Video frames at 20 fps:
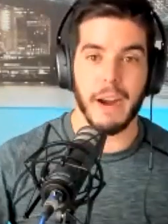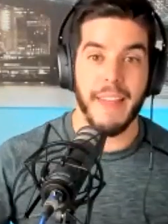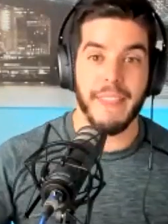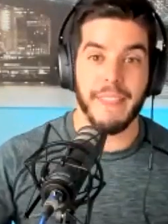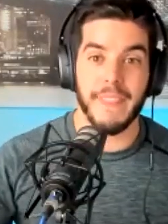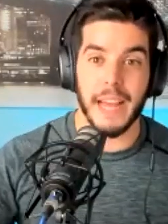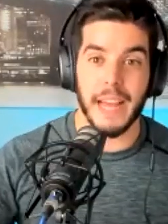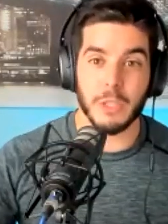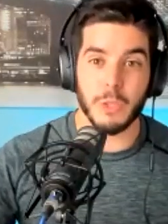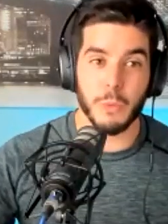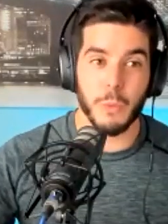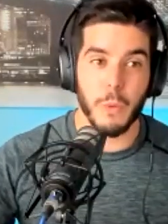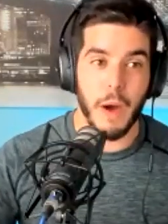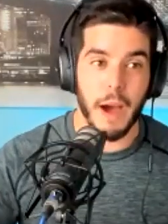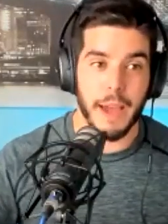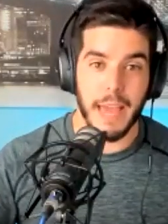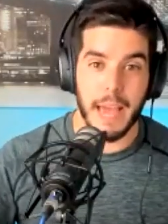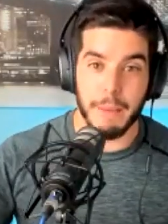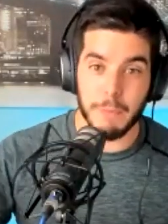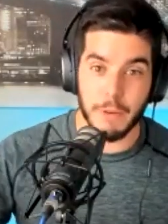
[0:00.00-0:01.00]
And that's
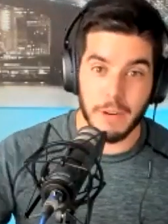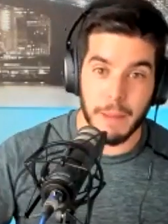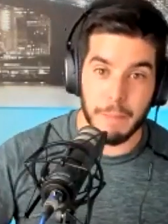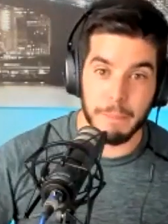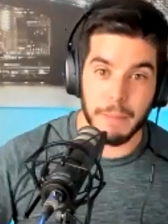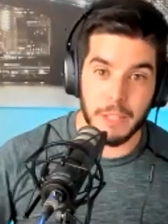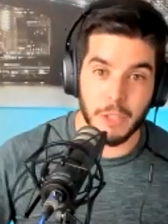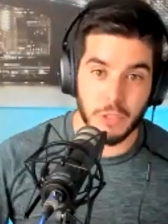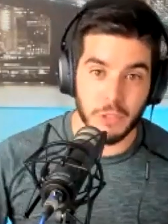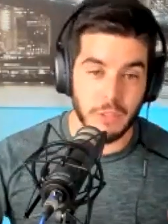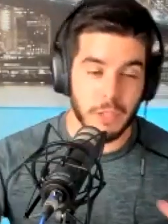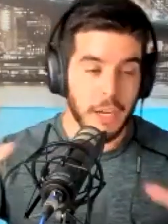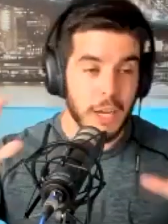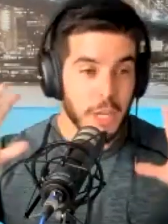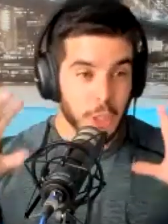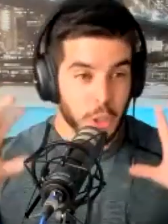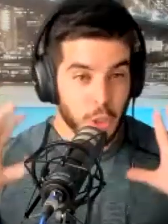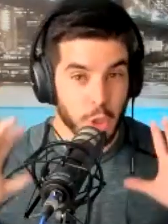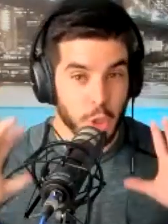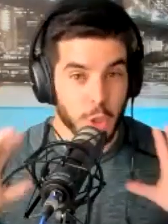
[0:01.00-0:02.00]
why I'm on a mission
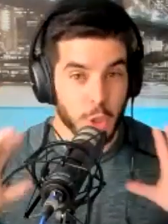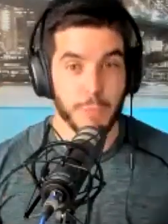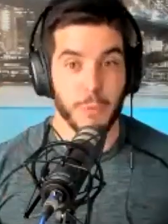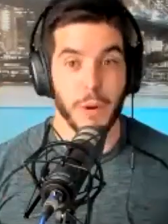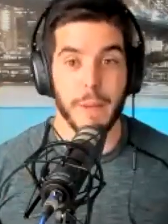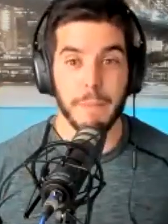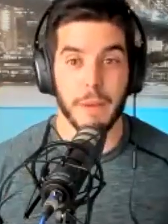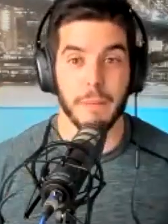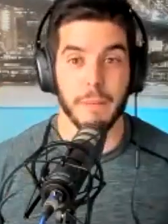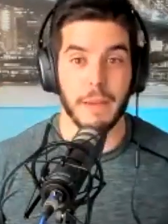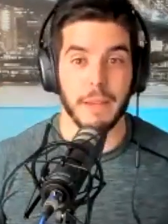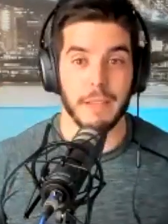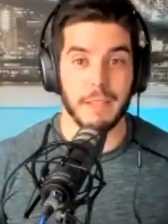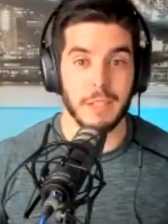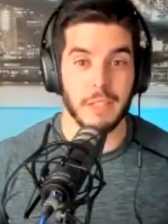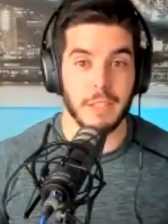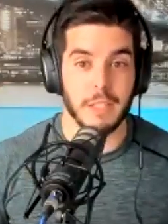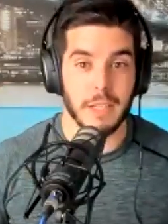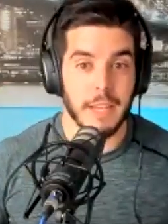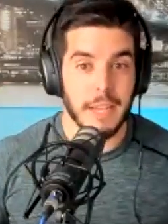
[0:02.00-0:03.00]
to spread my
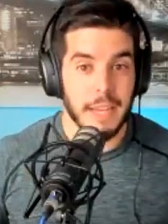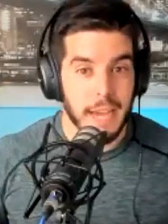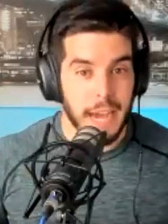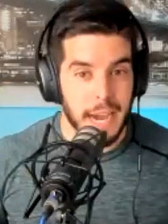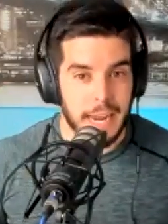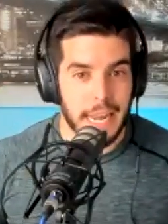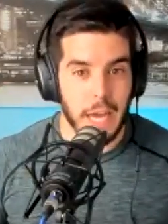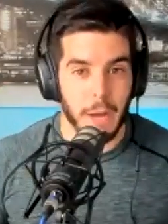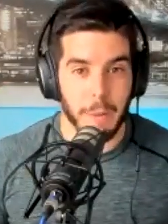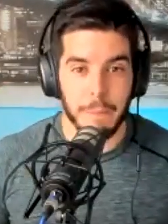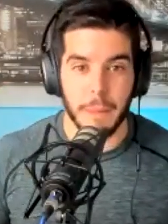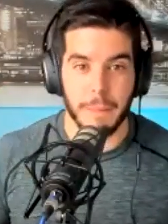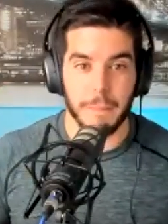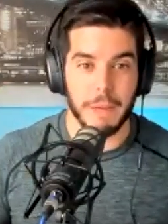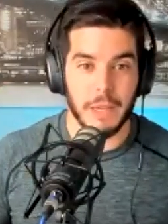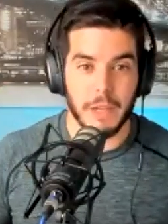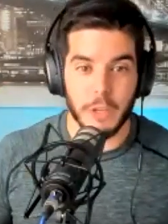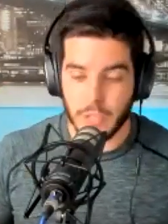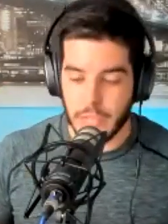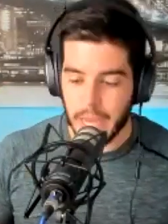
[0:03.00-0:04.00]
message and help them,
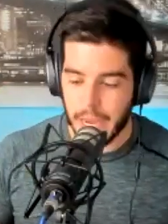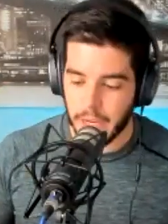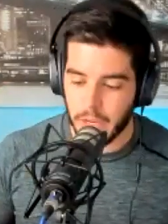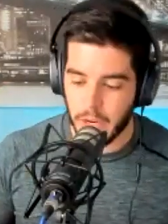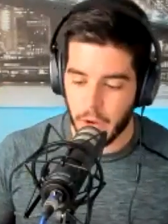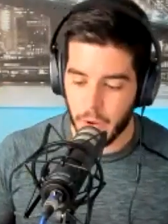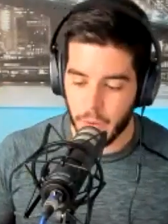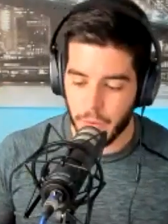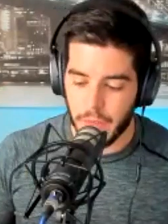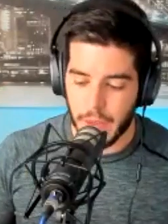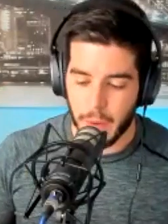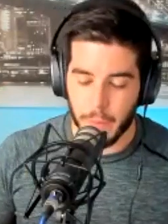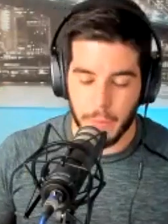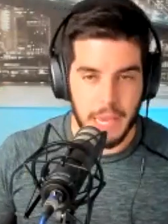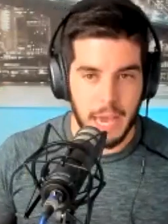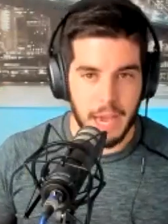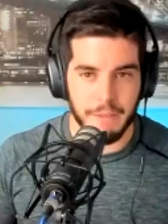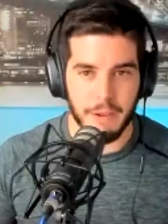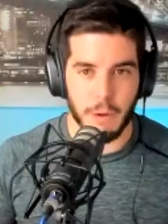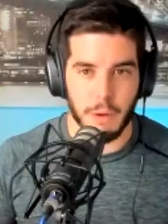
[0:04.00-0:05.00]
because I know that we
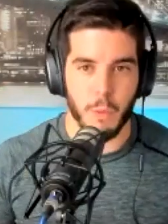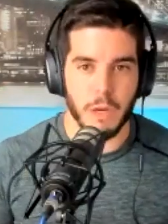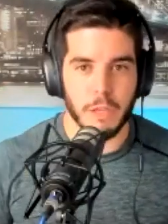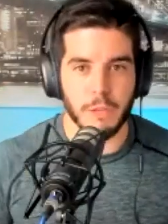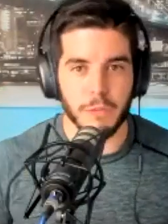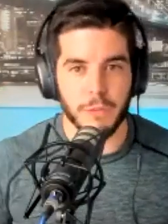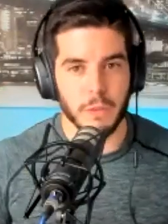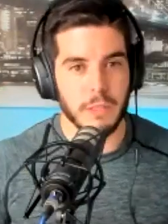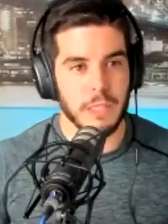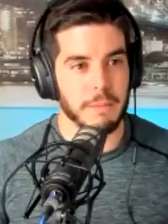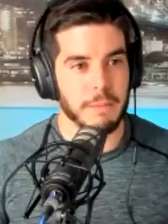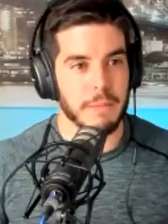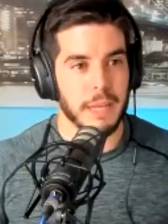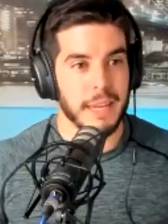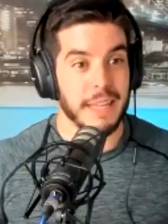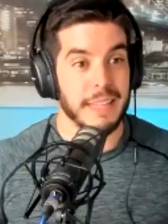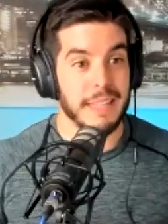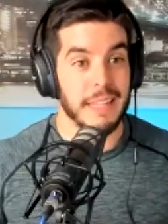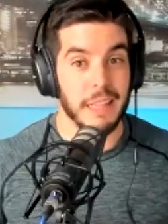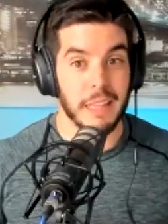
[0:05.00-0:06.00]
have a wonderful team
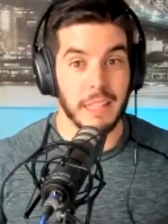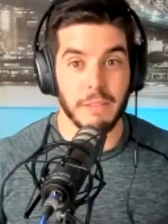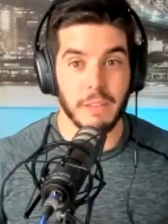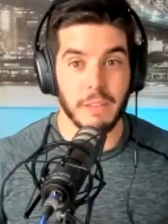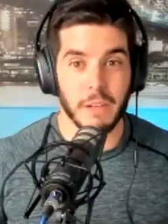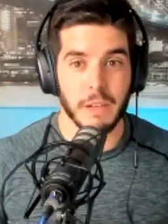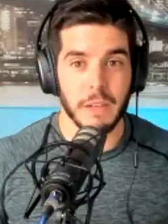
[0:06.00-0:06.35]
that can deliver